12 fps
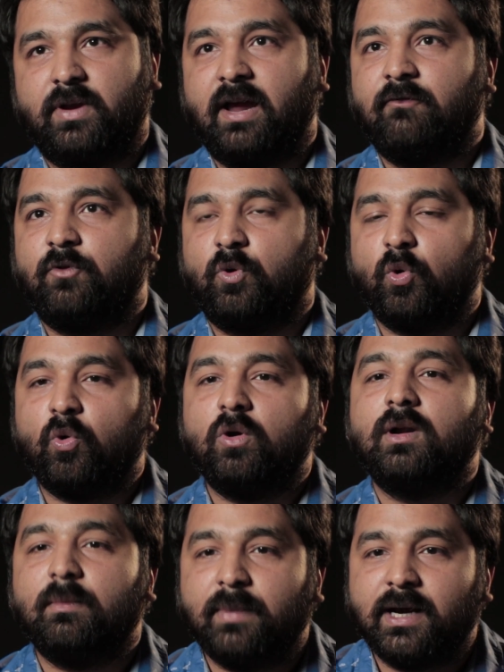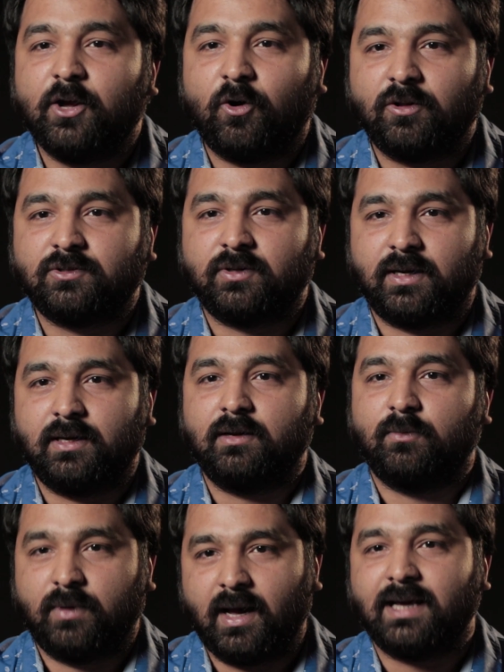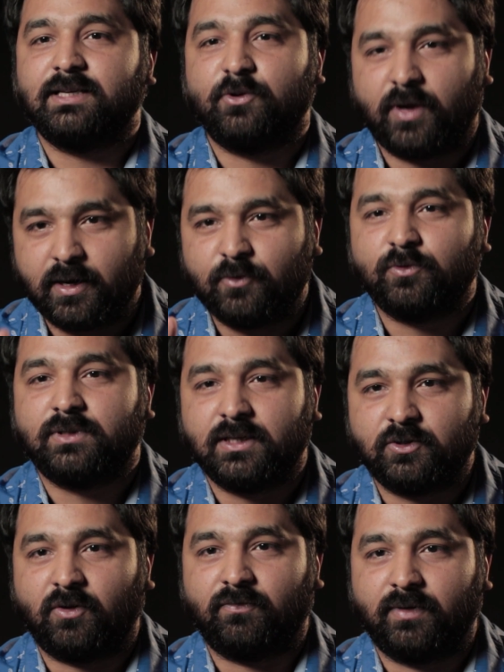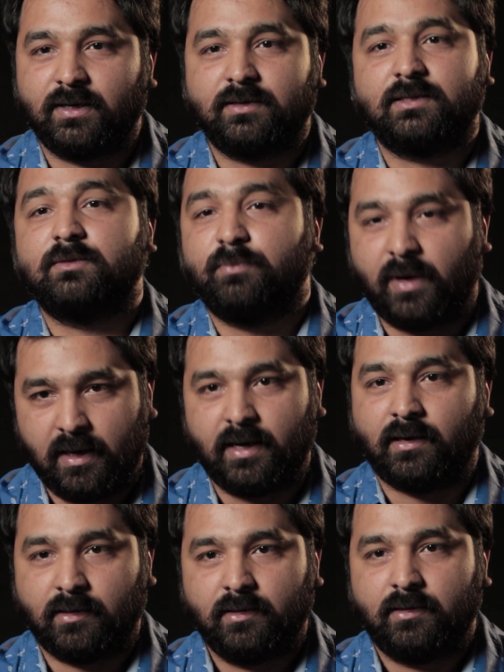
We have told the media also ki, guys, you can use this software, this is brilliant.